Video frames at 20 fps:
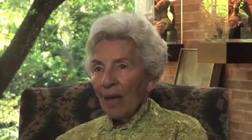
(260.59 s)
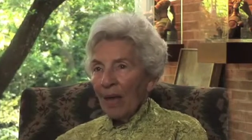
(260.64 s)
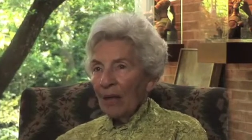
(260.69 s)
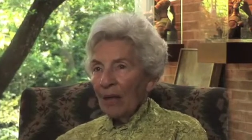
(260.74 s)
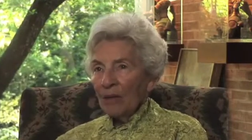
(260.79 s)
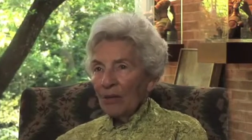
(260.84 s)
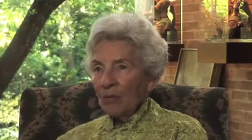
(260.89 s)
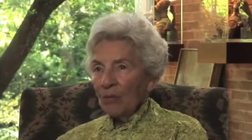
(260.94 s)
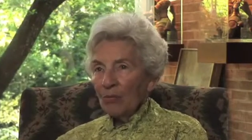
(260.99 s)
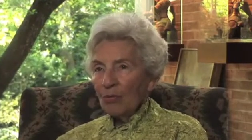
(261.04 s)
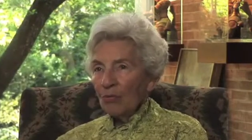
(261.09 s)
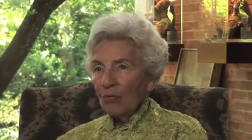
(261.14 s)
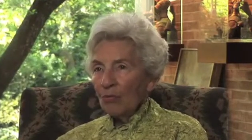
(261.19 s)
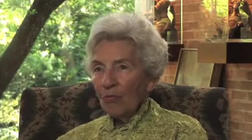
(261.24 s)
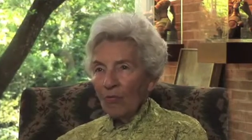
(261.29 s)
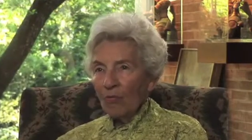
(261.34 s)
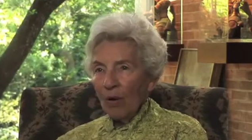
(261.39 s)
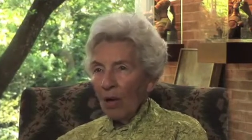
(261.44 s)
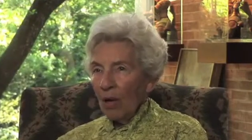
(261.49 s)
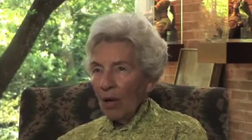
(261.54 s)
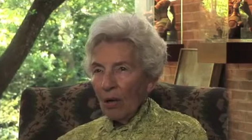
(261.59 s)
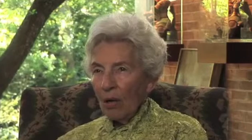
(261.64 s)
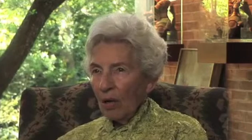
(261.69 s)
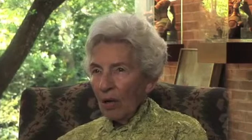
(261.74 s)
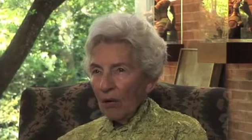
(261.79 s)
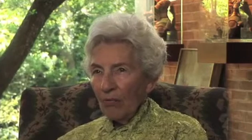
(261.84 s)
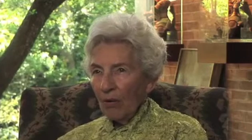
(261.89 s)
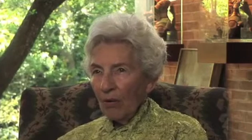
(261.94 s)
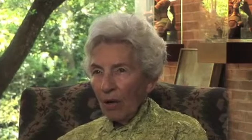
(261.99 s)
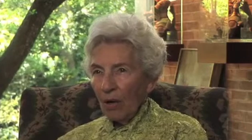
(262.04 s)
And this was
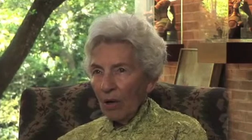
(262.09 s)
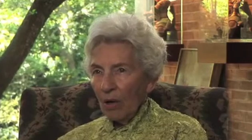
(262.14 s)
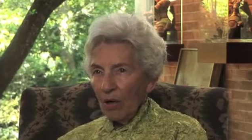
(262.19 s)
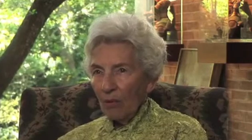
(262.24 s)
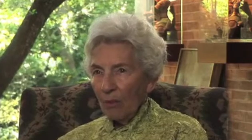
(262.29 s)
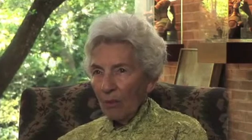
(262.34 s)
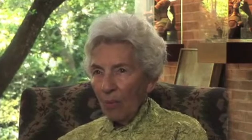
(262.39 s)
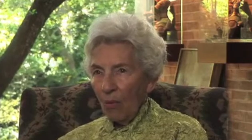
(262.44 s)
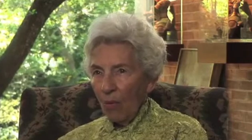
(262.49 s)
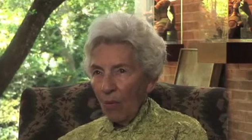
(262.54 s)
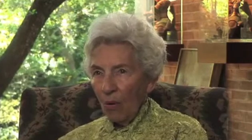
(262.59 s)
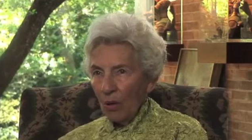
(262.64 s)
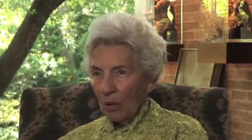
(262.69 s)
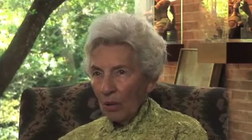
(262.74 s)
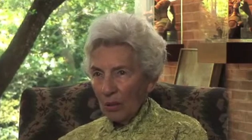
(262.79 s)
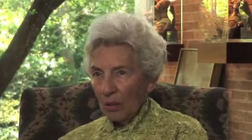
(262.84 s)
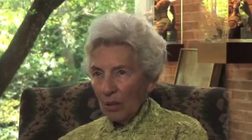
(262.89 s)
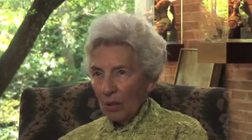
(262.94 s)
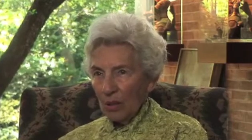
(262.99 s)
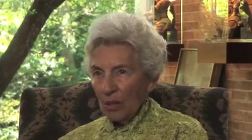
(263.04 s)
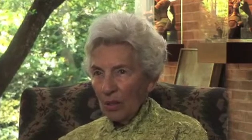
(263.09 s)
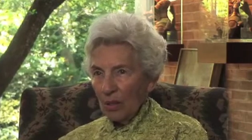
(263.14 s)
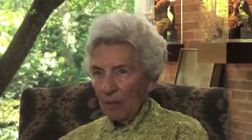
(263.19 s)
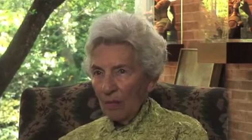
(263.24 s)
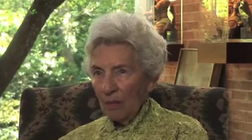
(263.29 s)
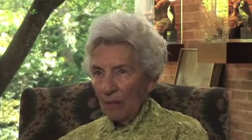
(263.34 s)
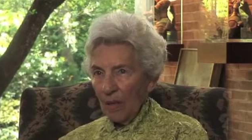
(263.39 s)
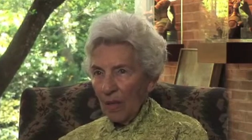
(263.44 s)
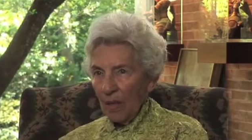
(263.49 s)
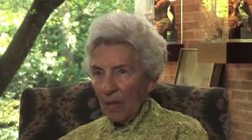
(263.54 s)
very, very important
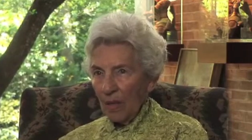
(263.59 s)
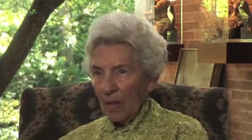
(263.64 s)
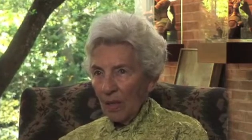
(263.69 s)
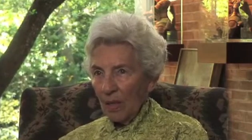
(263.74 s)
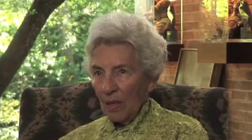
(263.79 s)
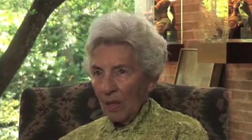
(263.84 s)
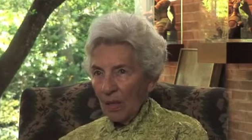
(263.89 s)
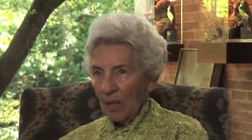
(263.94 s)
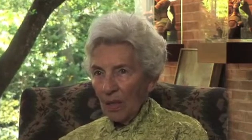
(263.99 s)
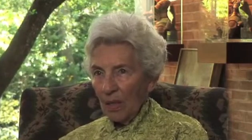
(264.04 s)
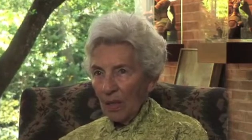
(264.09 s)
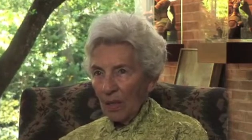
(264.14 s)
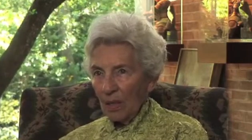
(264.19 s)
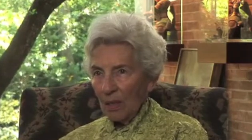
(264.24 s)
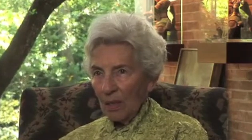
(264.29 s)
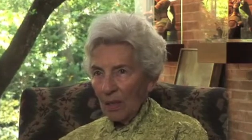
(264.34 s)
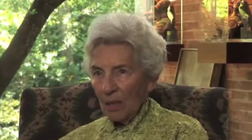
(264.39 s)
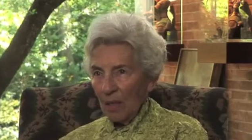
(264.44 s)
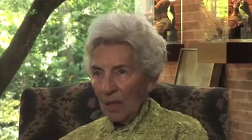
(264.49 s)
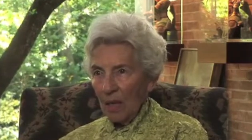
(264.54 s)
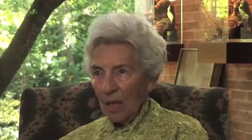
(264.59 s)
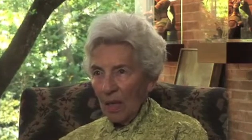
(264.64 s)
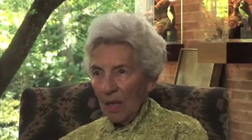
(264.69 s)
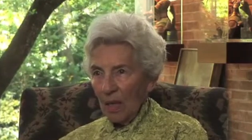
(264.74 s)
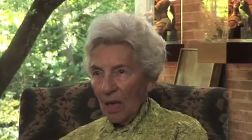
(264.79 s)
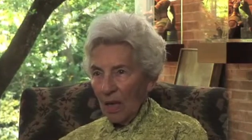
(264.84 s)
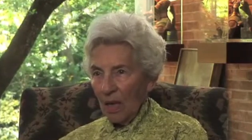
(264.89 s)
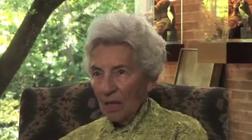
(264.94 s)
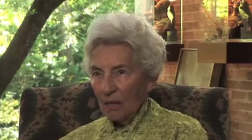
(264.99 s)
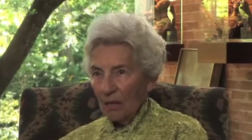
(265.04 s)
to me and
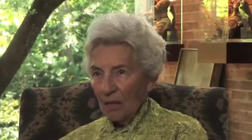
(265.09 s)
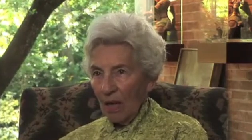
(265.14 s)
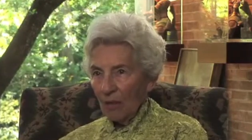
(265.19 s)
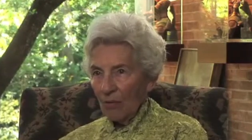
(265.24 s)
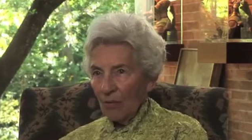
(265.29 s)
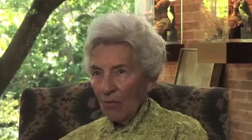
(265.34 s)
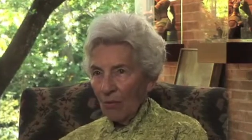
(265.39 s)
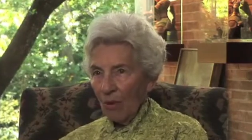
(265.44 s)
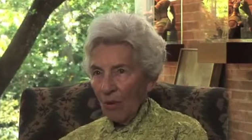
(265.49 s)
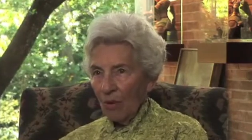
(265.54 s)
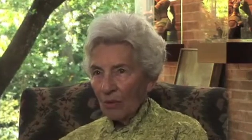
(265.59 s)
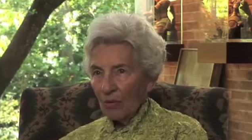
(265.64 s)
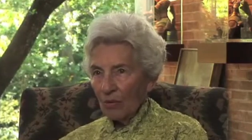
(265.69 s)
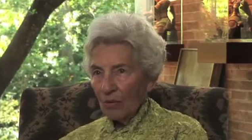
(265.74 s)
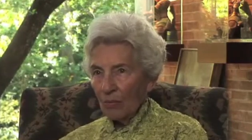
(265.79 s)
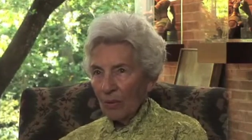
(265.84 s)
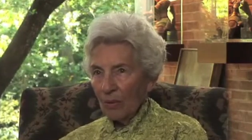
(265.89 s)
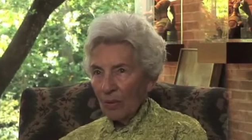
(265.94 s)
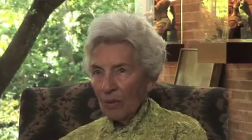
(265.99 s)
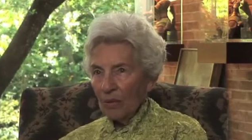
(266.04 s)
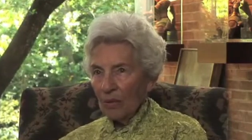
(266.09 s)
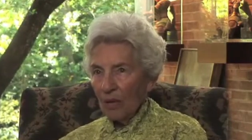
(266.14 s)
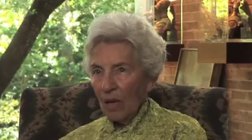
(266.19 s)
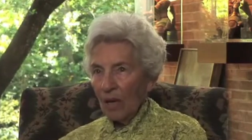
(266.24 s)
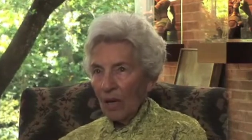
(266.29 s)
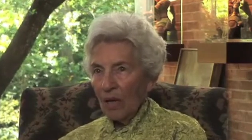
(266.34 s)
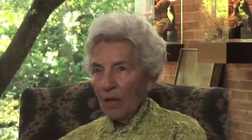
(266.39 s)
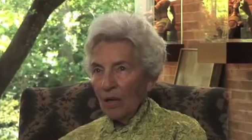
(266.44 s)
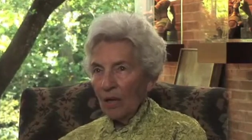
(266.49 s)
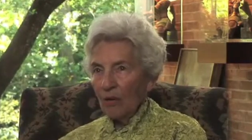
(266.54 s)
uh, as I grew older because
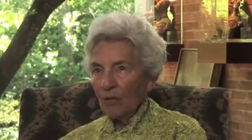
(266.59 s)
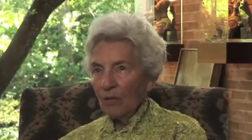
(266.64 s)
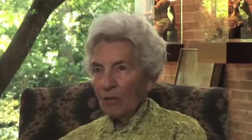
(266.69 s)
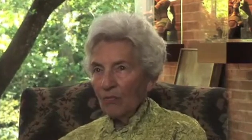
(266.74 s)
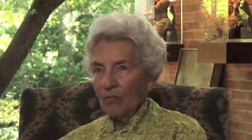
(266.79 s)
I uh,